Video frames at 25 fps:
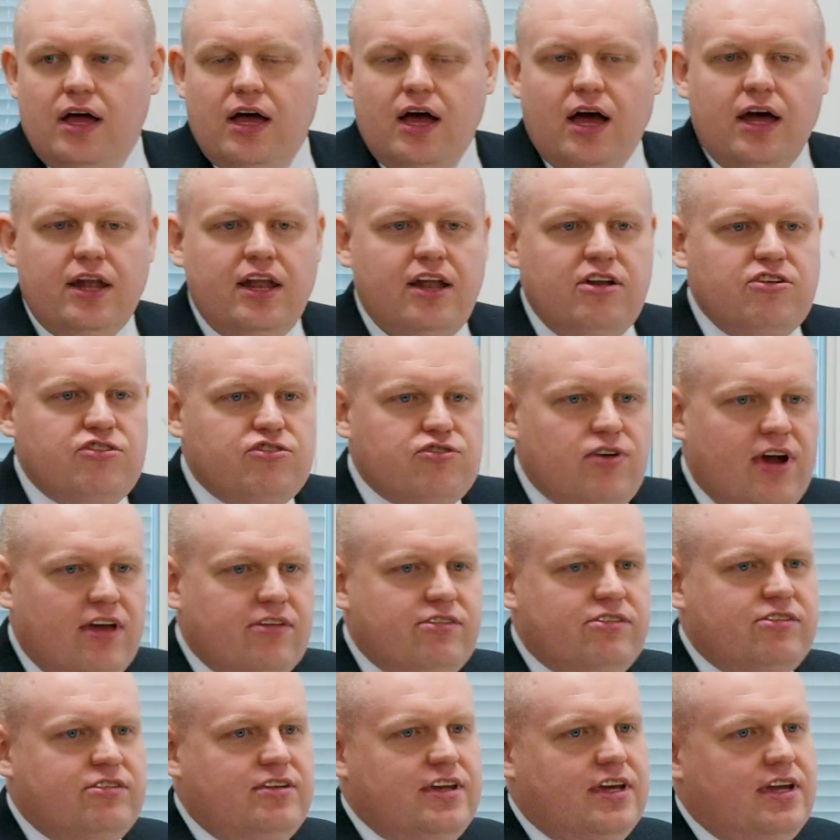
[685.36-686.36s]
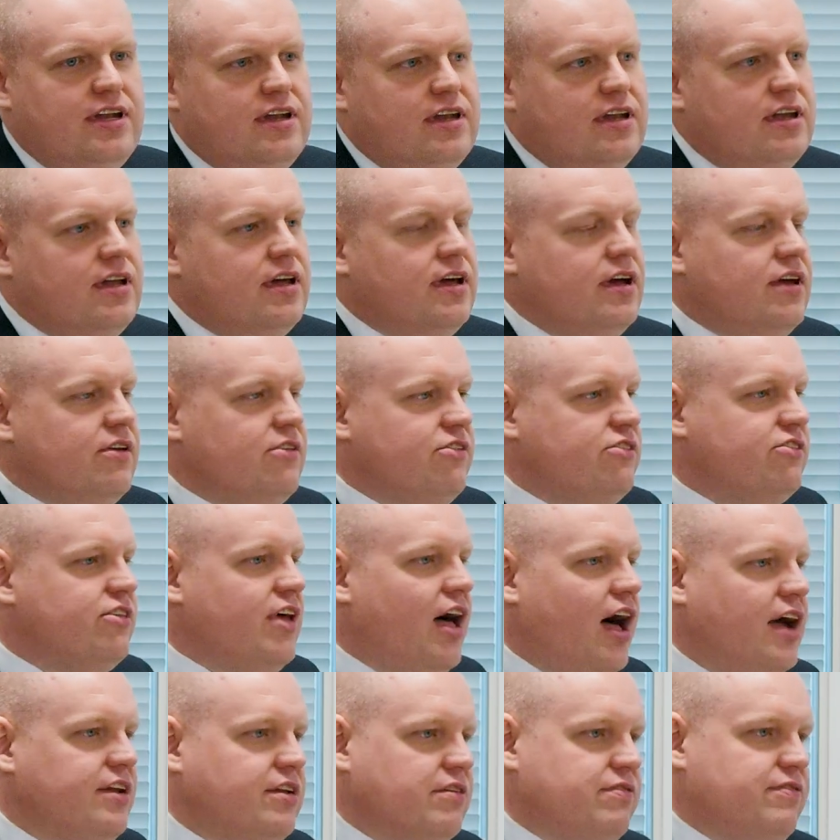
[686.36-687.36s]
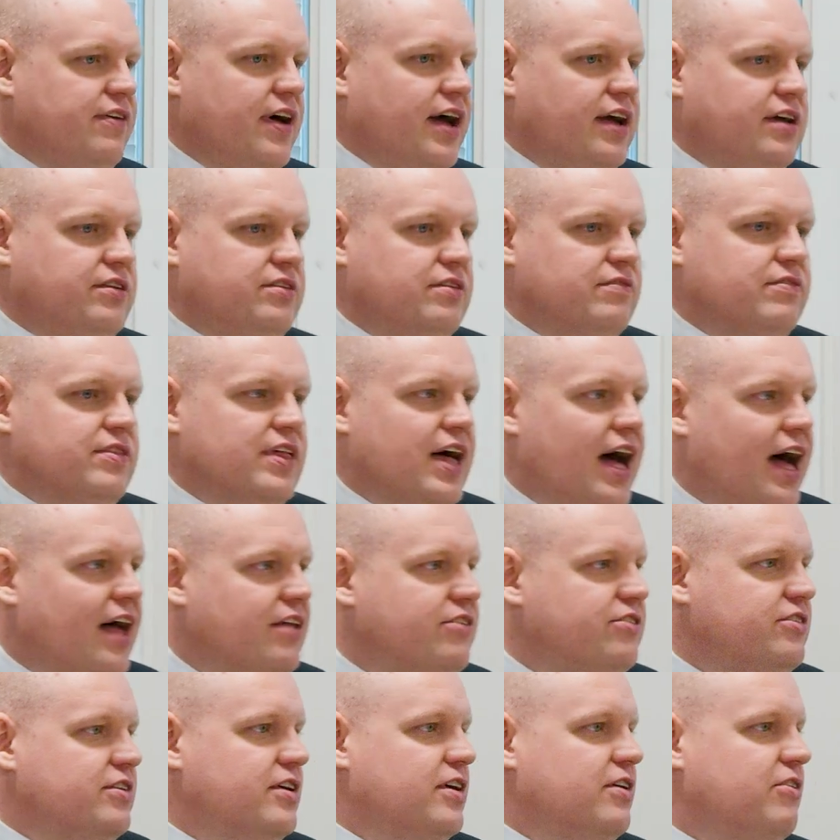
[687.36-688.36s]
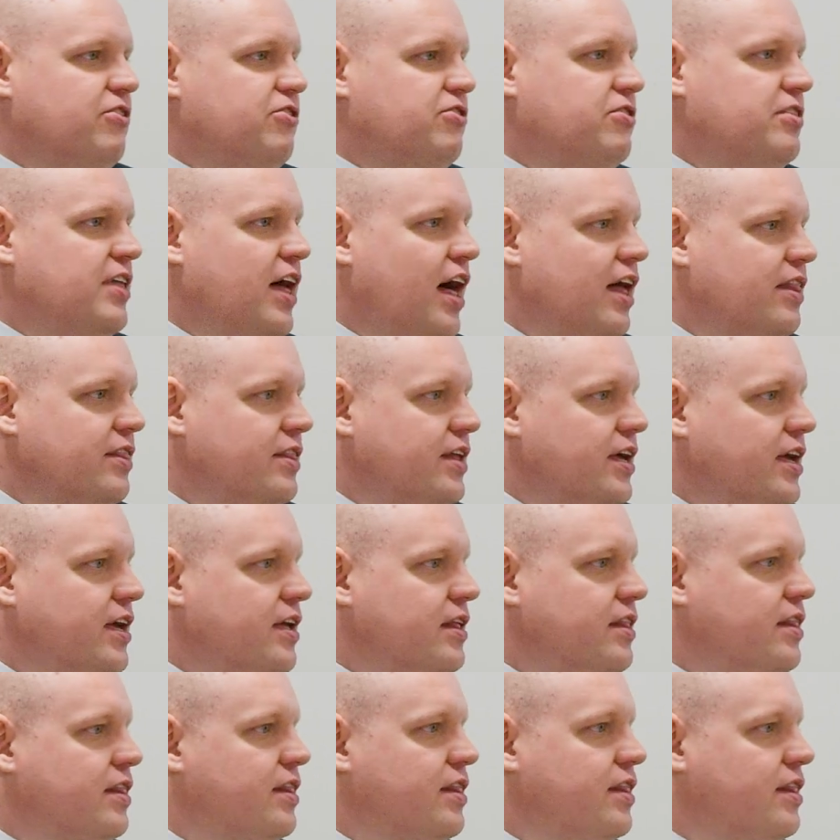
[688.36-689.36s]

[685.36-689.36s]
An interesting side effect of that is that the